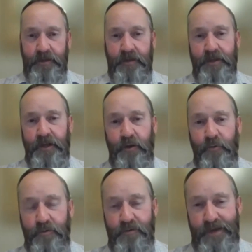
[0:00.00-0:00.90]
you
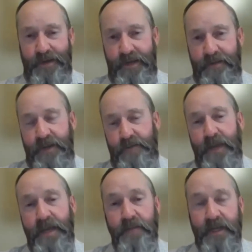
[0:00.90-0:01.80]
know, it
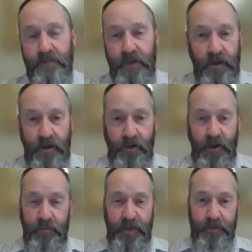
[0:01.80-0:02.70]
may mean that a lot
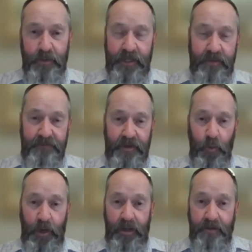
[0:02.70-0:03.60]
of people get their feet
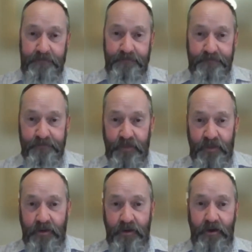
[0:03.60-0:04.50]
wet
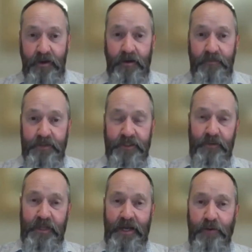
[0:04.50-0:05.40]
and some
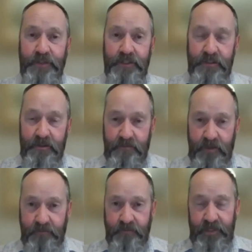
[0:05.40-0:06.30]
of the houses
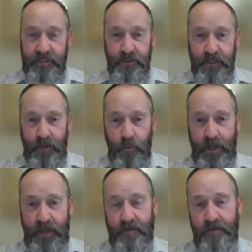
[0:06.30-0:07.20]
and things will get
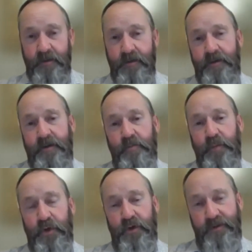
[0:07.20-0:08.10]
wet.
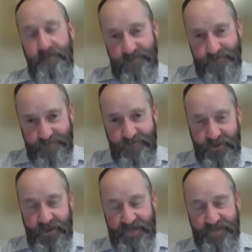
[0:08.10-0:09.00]
But
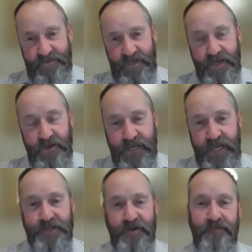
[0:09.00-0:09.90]
the
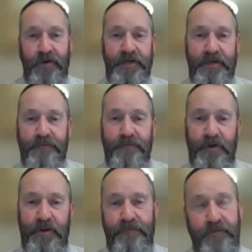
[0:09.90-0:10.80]
inundation is very
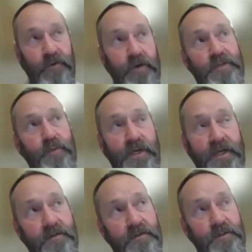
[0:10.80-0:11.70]
different if you've got a
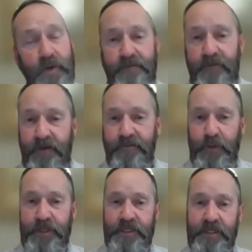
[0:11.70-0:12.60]
20, 25,
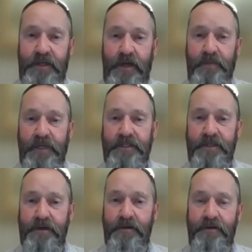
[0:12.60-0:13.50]
26 high
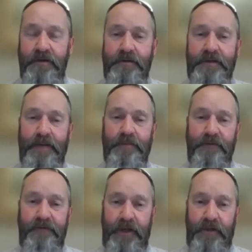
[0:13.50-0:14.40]
metre dam
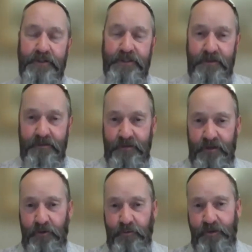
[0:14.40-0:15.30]
that fails. You
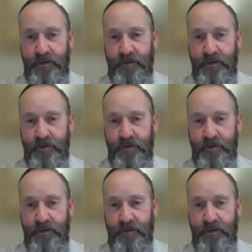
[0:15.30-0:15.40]
know,